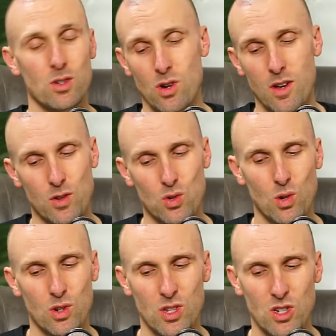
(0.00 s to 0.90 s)
try for sure,
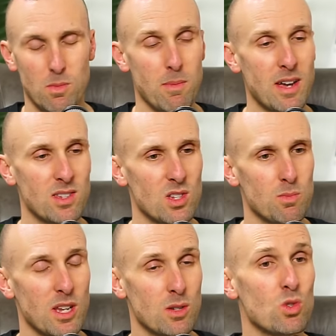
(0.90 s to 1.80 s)
because I think she'd be amazing to
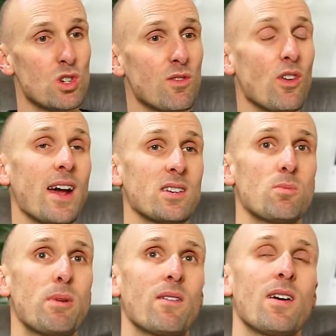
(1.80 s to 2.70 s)
speak to. And just for
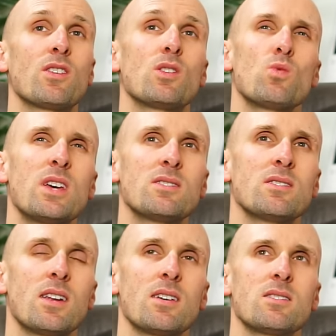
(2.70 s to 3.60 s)
extra background, and the reason
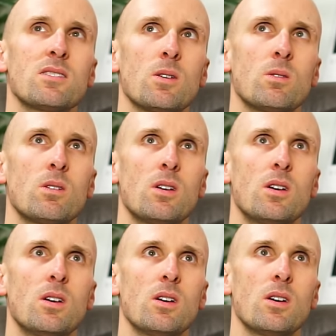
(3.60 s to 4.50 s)
that it is so,
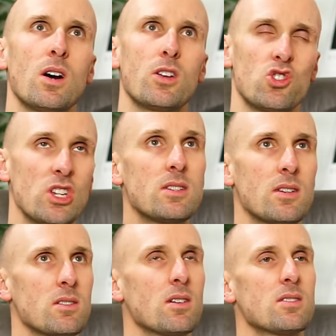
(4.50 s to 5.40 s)
and she's
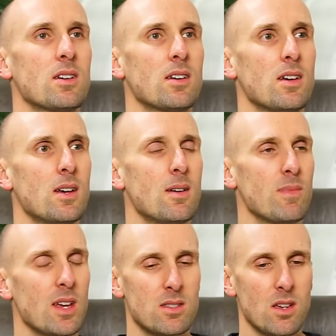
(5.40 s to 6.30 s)
exciting,
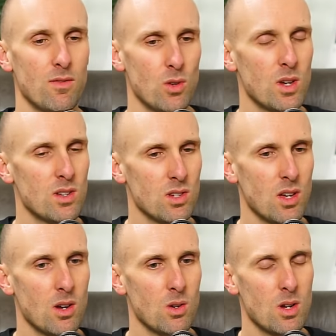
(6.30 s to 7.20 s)
is that a few years
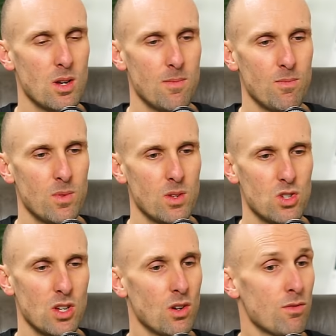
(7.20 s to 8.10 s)
ago,
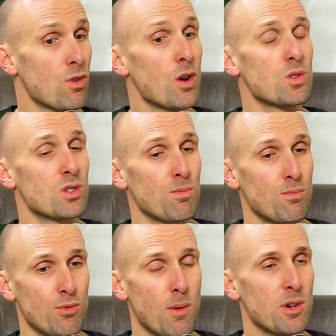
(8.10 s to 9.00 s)
she kind of rose to
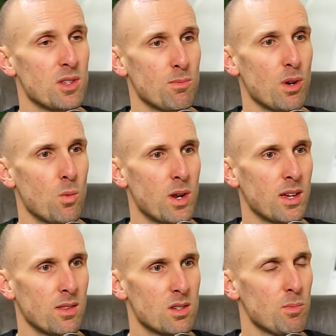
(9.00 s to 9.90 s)
prominence by
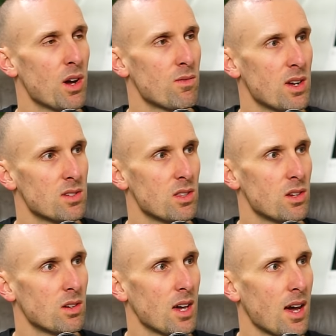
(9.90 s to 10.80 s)
winning the spine race in
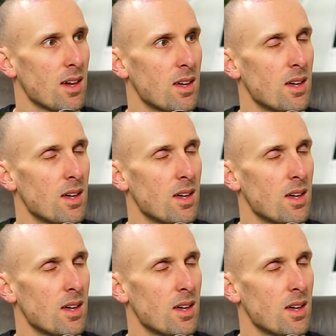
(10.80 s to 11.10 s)
the UK,